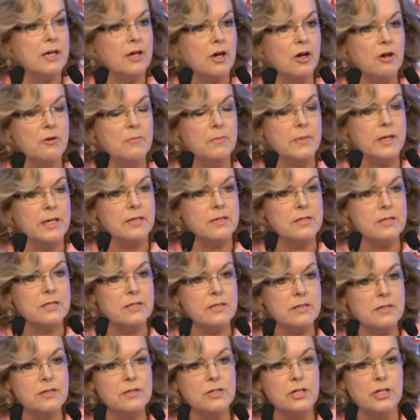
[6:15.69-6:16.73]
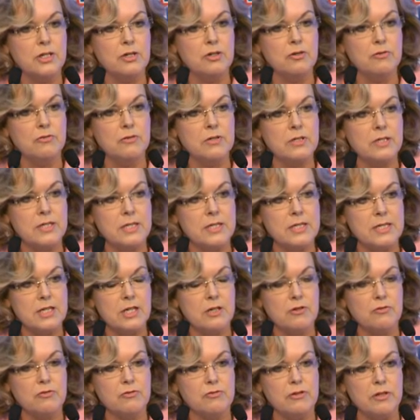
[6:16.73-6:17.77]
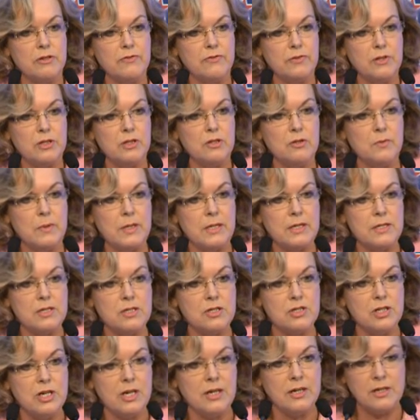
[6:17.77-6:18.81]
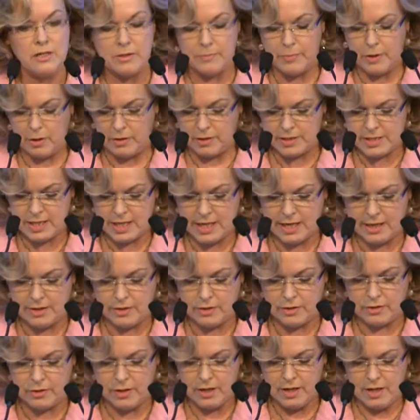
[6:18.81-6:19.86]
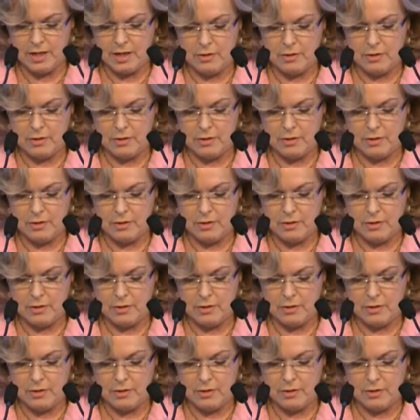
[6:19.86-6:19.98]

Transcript: Homeland Security Secretary for the US, Janet Napolitano.